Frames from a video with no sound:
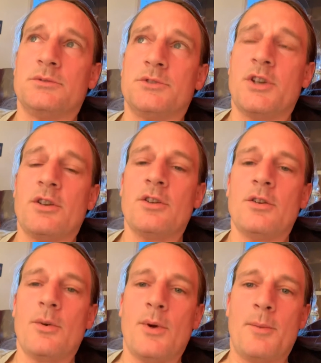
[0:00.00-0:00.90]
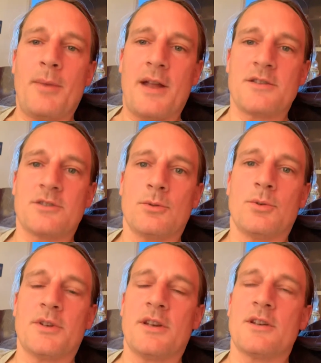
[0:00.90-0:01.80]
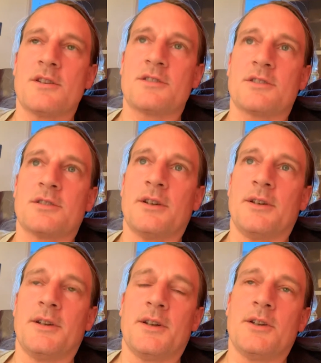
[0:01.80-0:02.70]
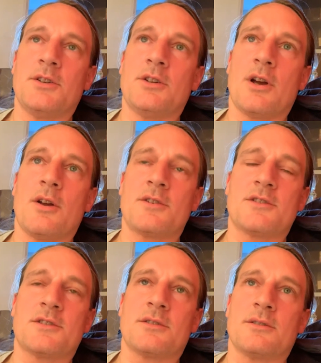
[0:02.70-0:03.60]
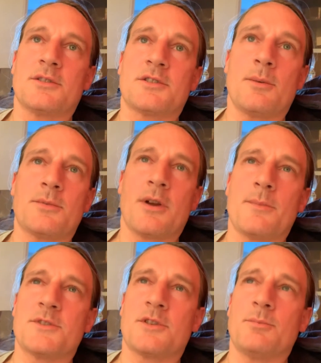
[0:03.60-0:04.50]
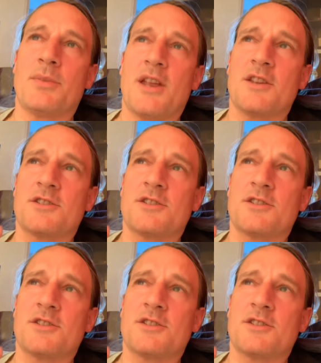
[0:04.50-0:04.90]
you know what a man's horniness, sometimes can be